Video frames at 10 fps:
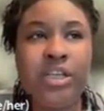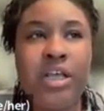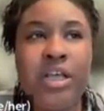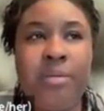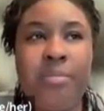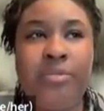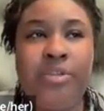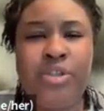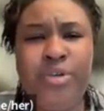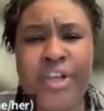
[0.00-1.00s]
about
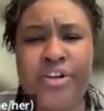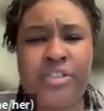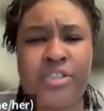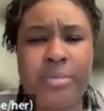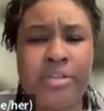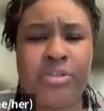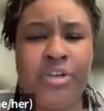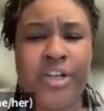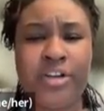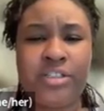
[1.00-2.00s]
two
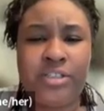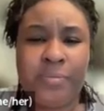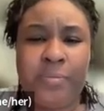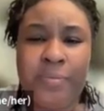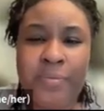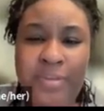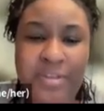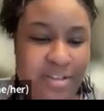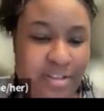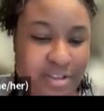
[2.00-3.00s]
years.
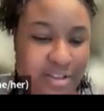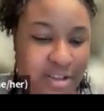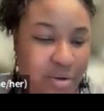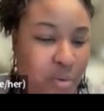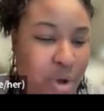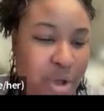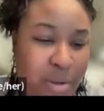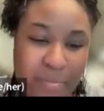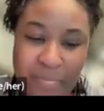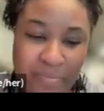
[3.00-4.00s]

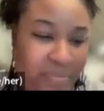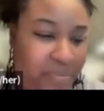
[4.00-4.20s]
Welcome.